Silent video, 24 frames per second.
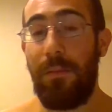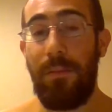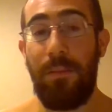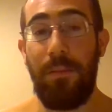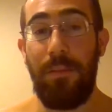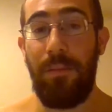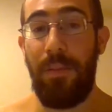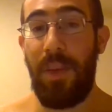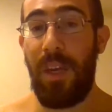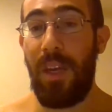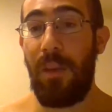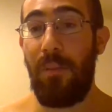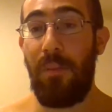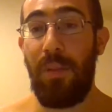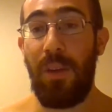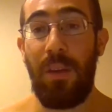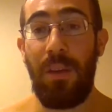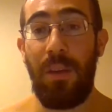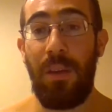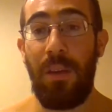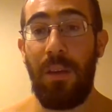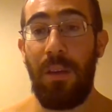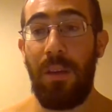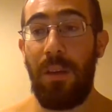
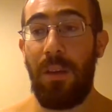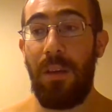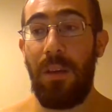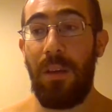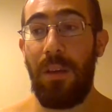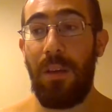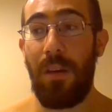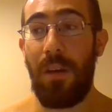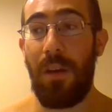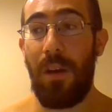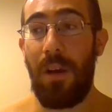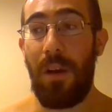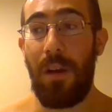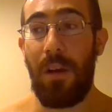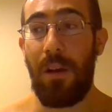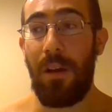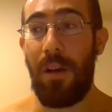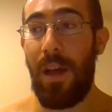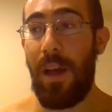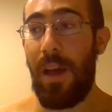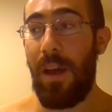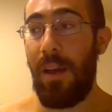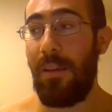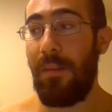maybe I'll
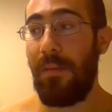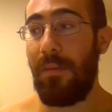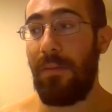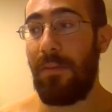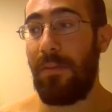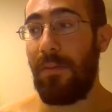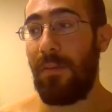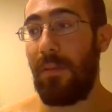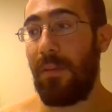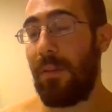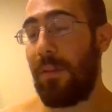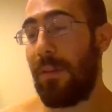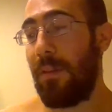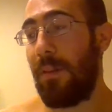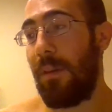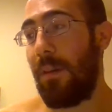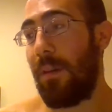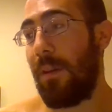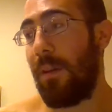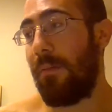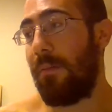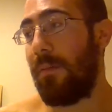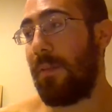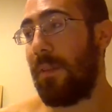have
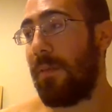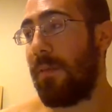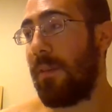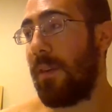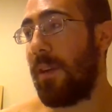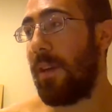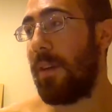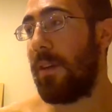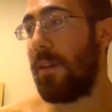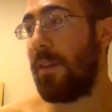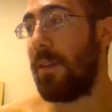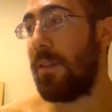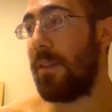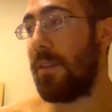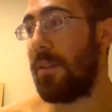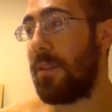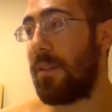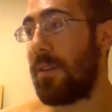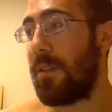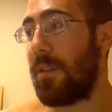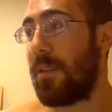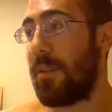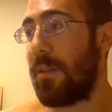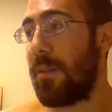different
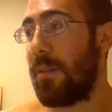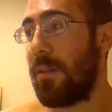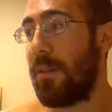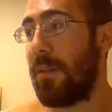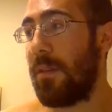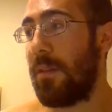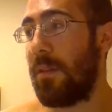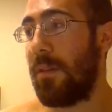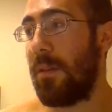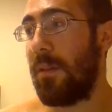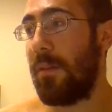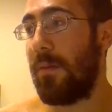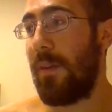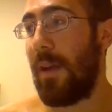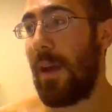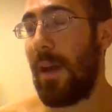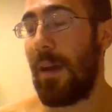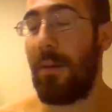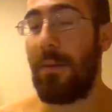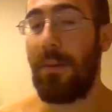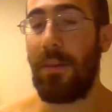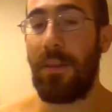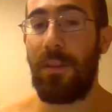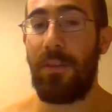ideas of
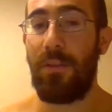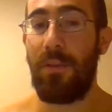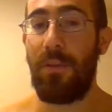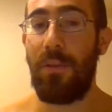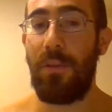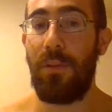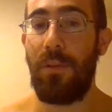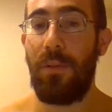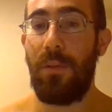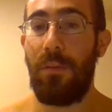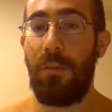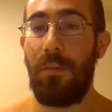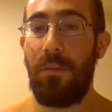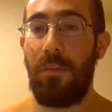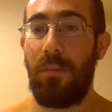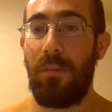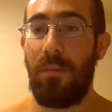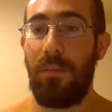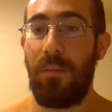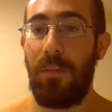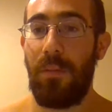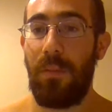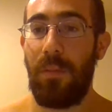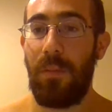how to
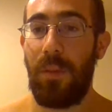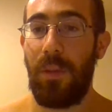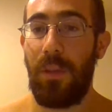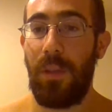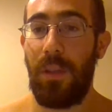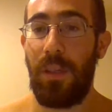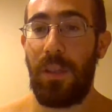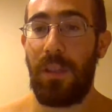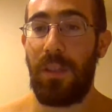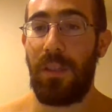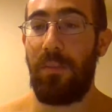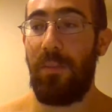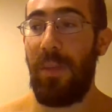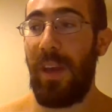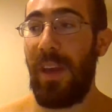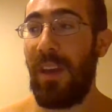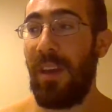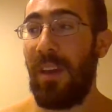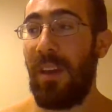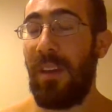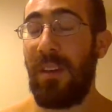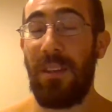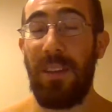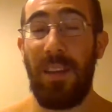
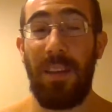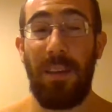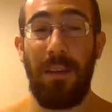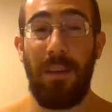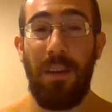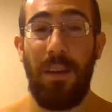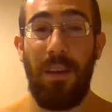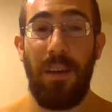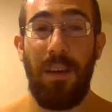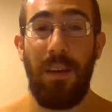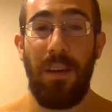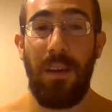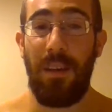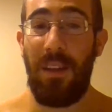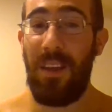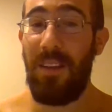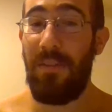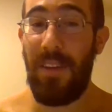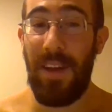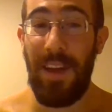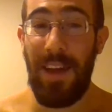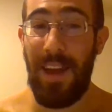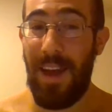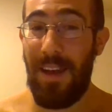expand. Like if
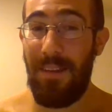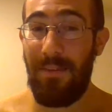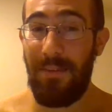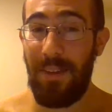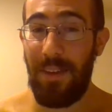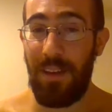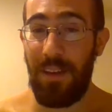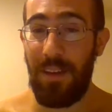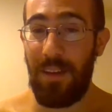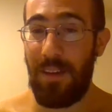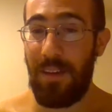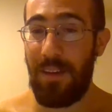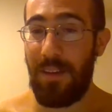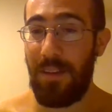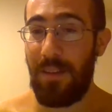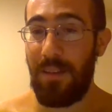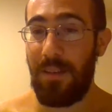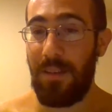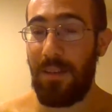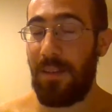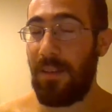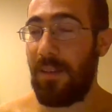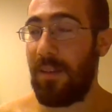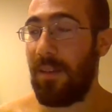I have like
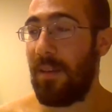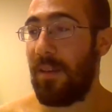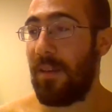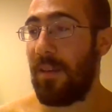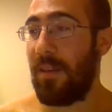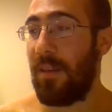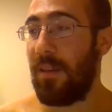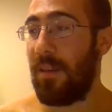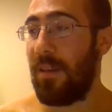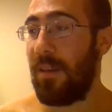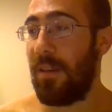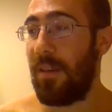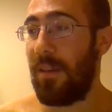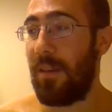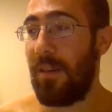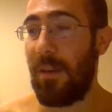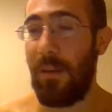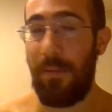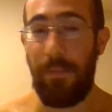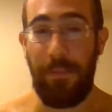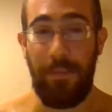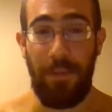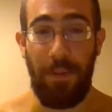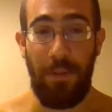a
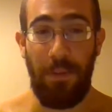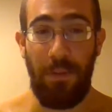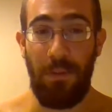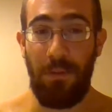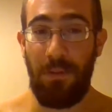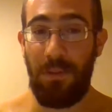few